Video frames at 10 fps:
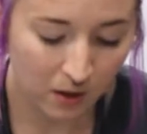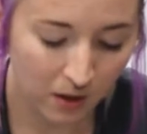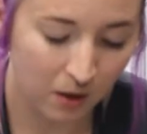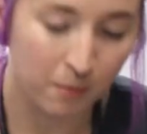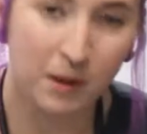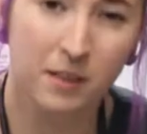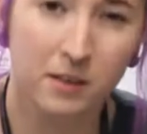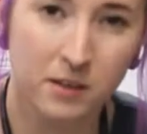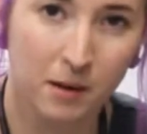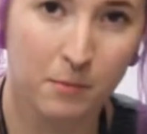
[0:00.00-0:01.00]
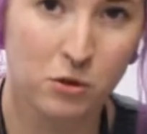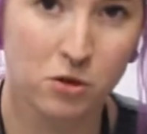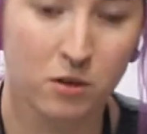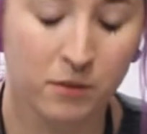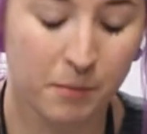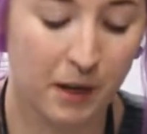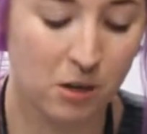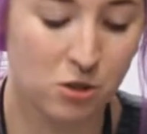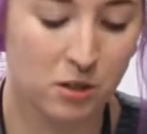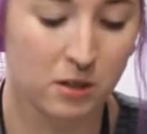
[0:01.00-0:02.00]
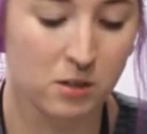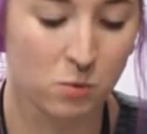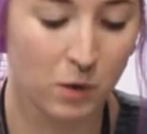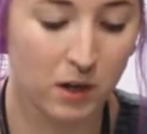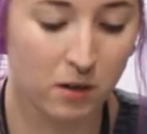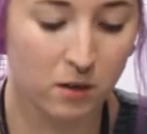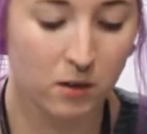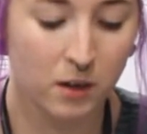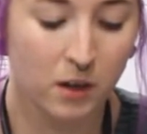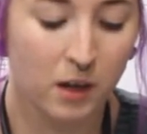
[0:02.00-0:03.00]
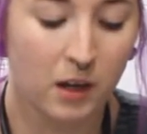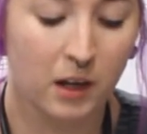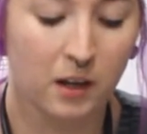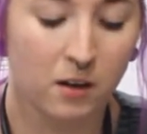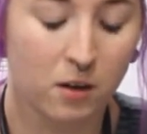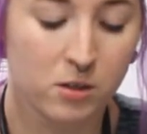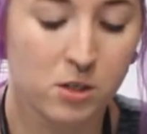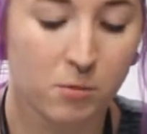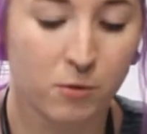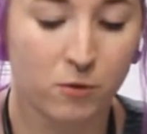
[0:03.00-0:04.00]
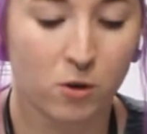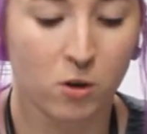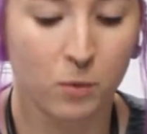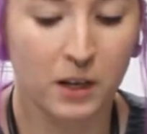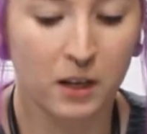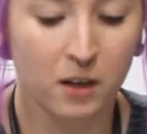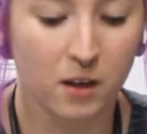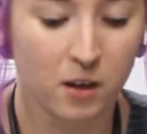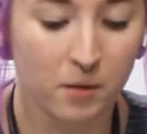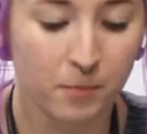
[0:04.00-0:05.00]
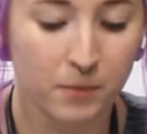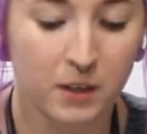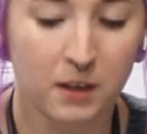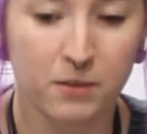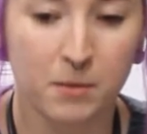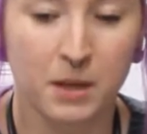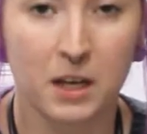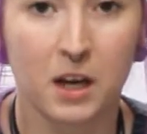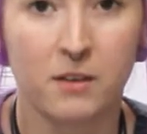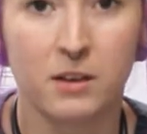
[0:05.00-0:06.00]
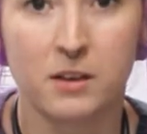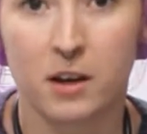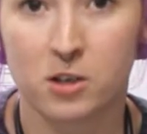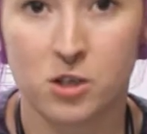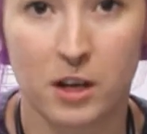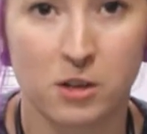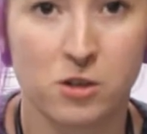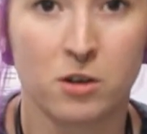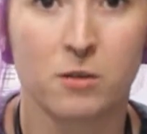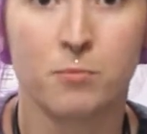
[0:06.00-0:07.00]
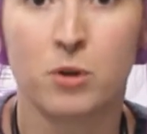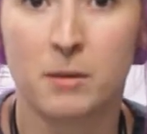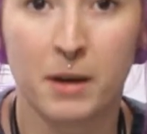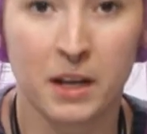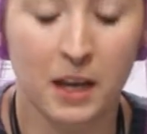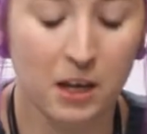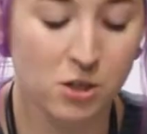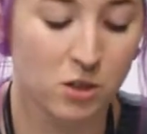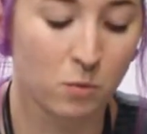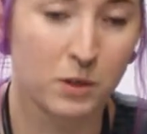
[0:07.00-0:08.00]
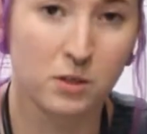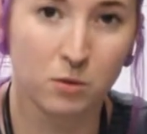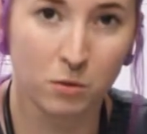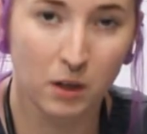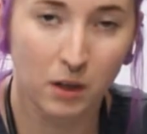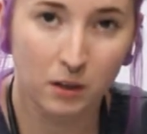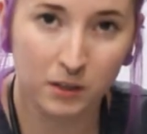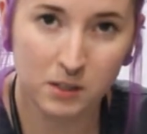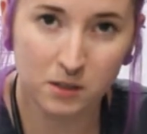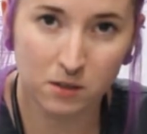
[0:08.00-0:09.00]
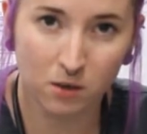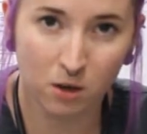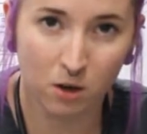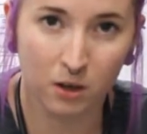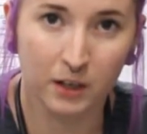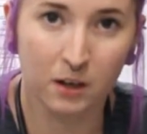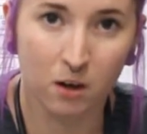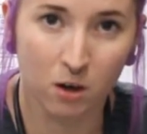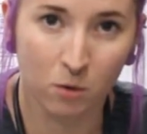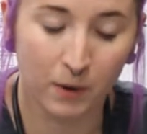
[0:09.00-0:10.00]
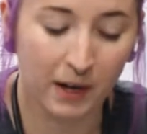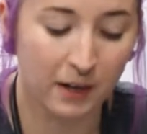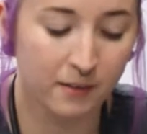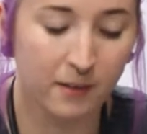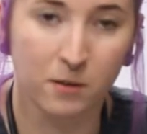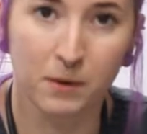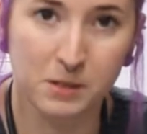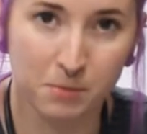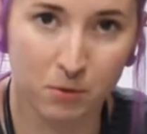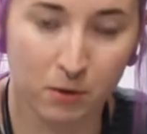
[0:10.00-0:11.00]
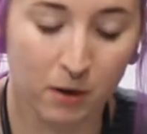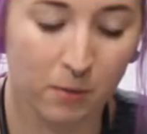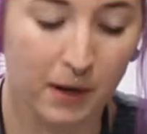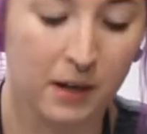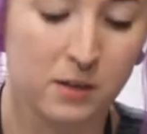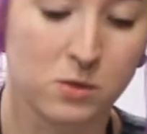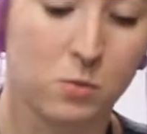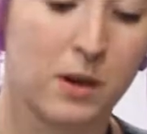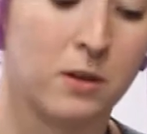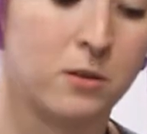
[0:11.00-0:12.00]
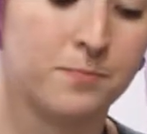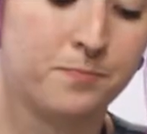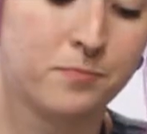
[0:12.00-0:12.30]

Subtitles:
and the temperature of the patient as well. And also before we give them any kind of induction agent or pre-medication, we do listen to the heart, get a heart rate and respiratory rate as well.